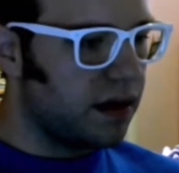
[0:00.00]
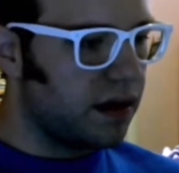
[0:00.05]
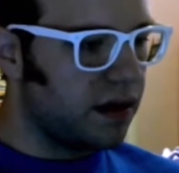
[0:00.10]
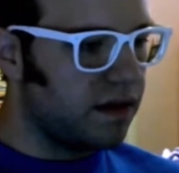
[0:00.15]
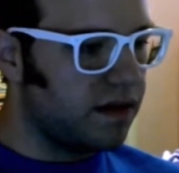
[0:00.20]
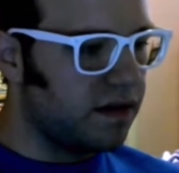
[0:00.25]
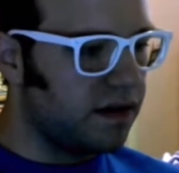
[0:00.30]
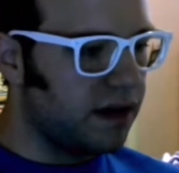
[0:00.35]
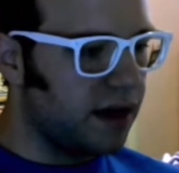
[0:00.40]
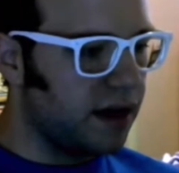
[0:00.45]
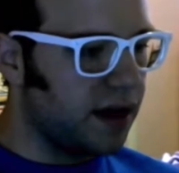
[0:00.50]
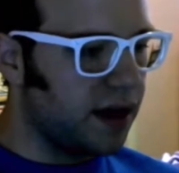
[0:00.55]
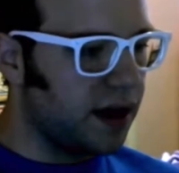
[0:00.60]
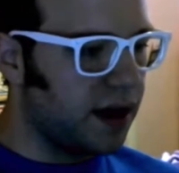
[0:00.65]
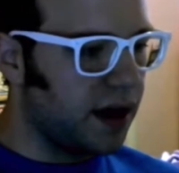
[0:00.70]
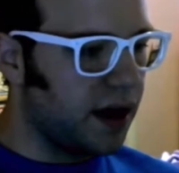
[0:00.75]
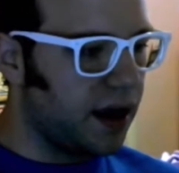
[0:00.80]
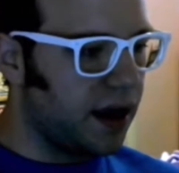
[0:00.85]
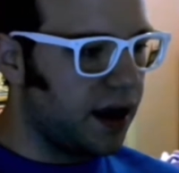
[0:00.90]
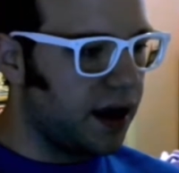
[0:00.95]

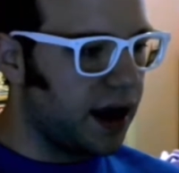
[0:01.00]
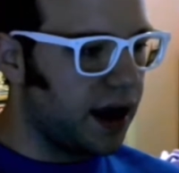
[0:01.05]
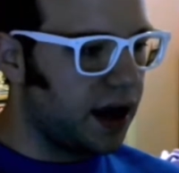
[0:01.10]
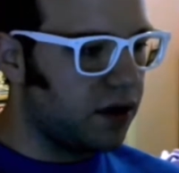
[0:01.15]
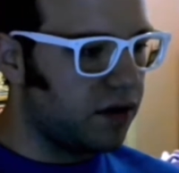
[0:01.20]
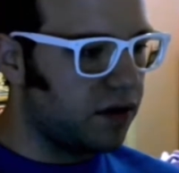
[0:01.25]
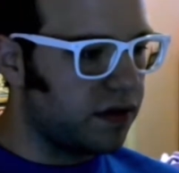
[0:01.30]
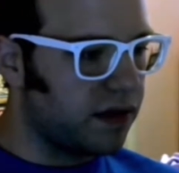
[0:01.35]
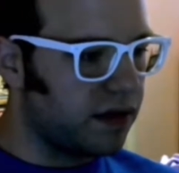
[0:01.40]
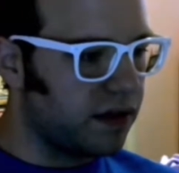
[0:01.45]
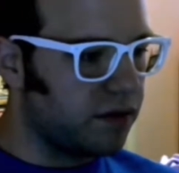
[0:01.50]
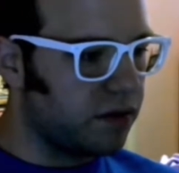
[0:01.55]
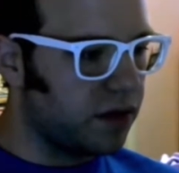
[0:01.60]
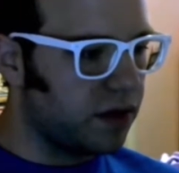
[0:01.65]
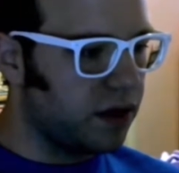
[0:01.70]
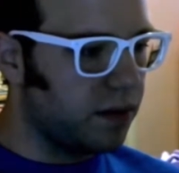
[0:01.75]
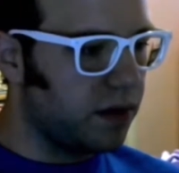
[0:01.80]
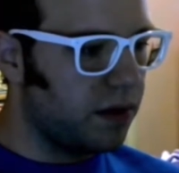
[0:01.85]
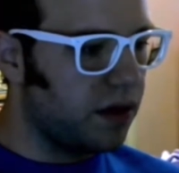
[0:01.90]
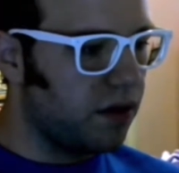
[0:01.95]
to handle things
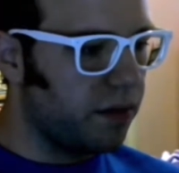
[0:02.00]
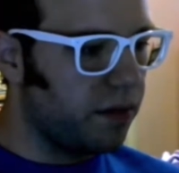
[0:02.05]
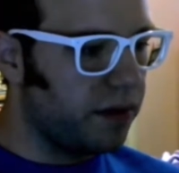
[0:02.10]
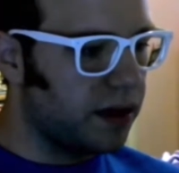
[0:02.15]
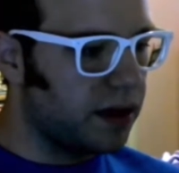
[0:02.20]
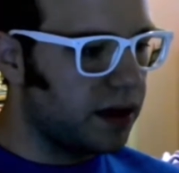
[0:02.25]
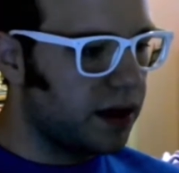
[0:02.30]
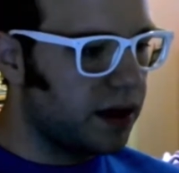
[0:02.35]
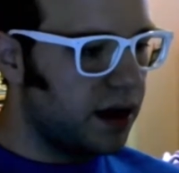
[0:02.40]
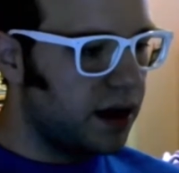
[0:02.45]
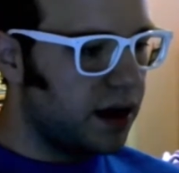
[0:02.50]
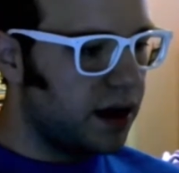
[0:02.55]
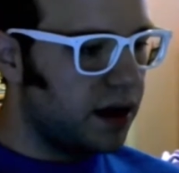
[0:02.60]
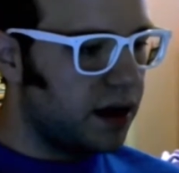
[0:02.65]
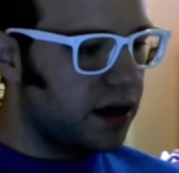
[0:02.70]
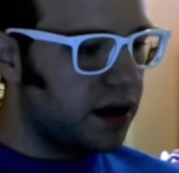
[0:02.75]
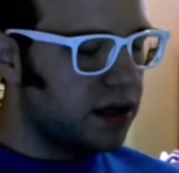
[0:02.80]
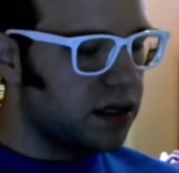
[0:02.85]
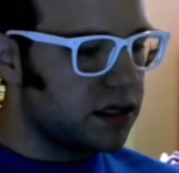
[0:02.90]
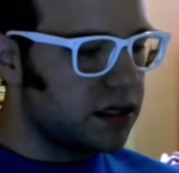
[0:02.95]
pretty well, but
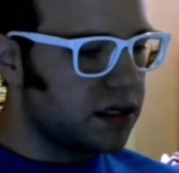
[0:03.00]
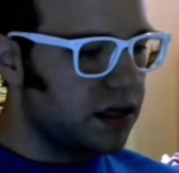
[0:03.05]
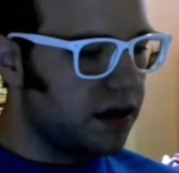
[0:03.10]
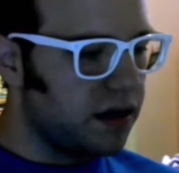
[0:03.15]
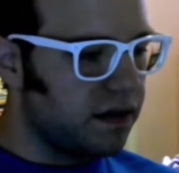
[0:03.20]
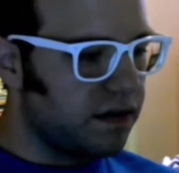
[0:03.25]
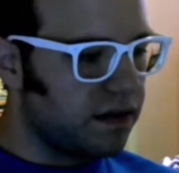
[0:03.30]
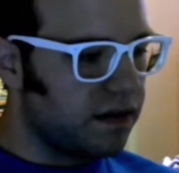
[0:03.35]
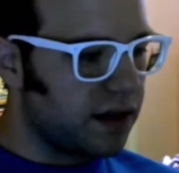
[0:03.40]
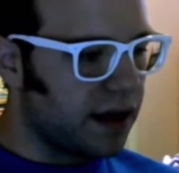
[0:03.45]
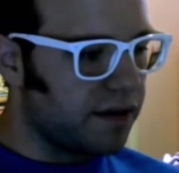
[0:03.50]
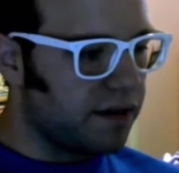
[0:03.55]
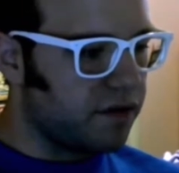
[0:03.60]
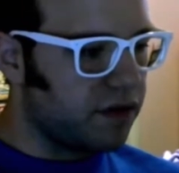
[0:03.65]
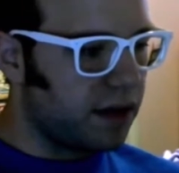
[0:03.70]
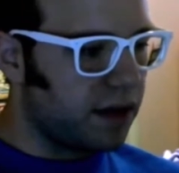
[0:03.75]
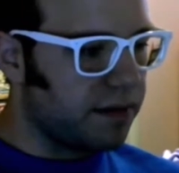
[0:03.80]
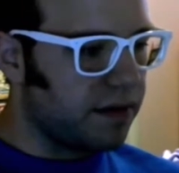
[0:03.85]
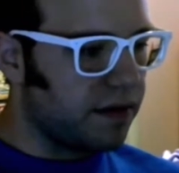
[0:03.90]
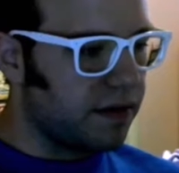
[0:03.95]
she's kind of
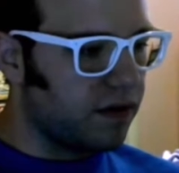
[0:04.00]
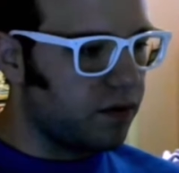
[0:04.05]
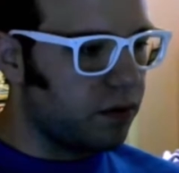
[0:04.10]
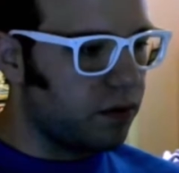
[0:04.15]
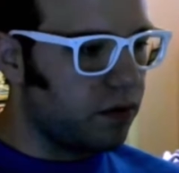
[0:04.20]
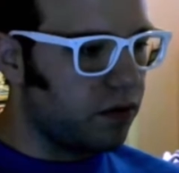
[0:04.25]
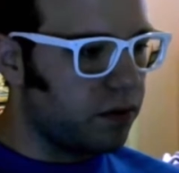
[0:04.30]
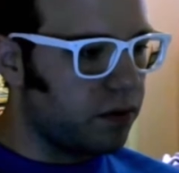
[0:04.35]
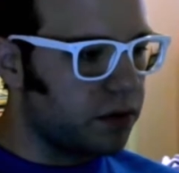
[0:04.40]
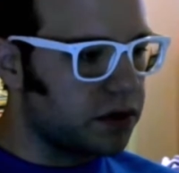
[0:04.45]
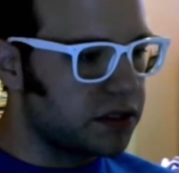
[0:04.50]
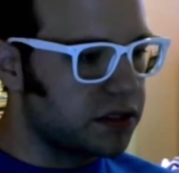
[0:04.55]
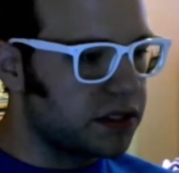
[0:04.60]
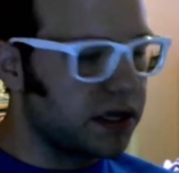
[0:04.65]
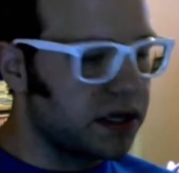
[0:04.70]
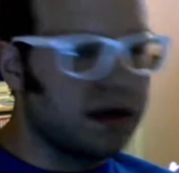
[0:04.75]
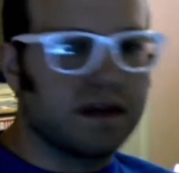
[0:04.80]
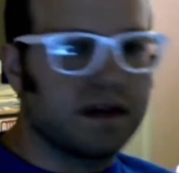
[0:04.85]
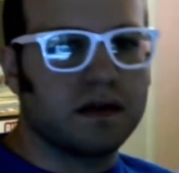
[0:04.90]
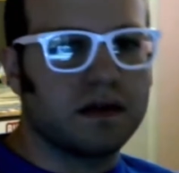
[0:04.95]
trapped in this world where she
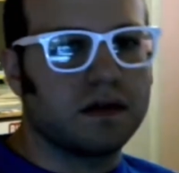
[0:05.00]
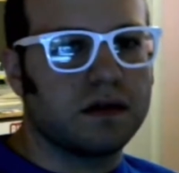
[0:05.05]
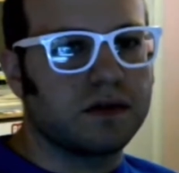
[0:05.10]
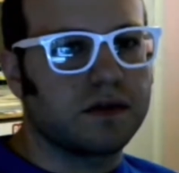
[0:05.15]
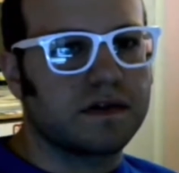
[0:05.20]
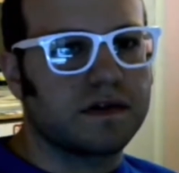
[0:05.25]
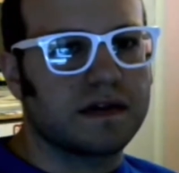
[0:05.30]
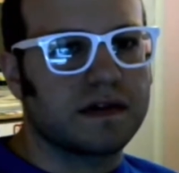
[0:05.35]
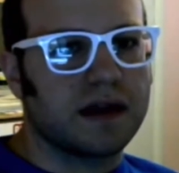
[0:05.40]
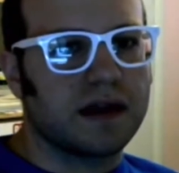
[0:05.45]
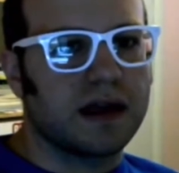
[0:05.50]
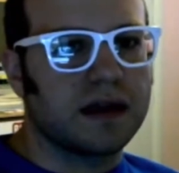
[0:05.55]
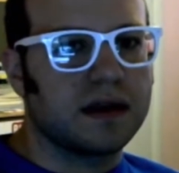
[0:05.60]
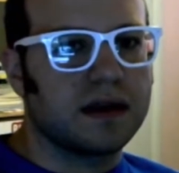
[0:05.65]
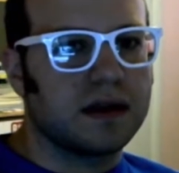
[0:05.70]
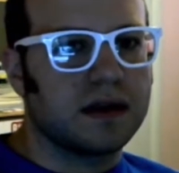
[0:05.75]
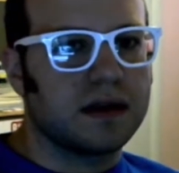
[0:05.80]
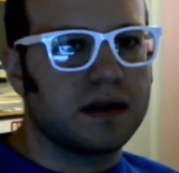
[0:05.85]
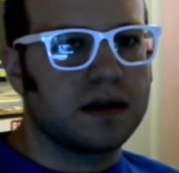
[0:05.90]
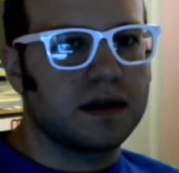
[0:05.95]
doesn't understand
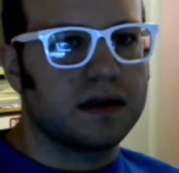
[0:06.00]
it.